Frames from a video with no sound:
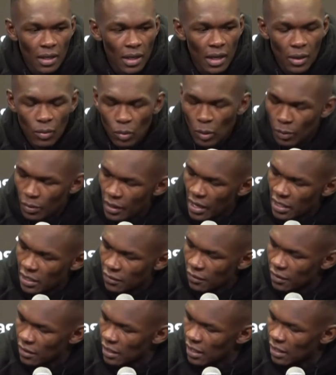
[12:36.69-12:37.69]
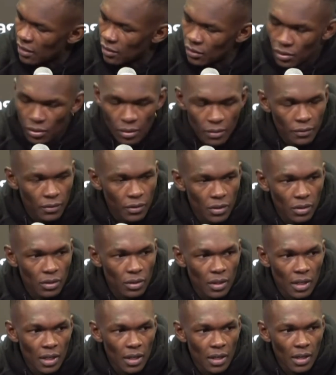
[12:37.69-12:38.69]
I'll whoop your ass if your dad don't do it for you.
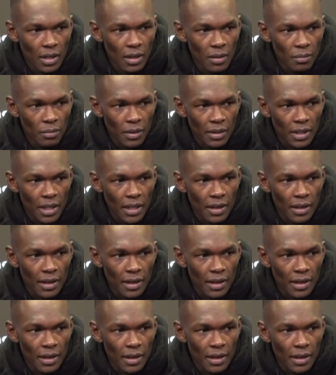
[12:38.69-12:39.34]
But then,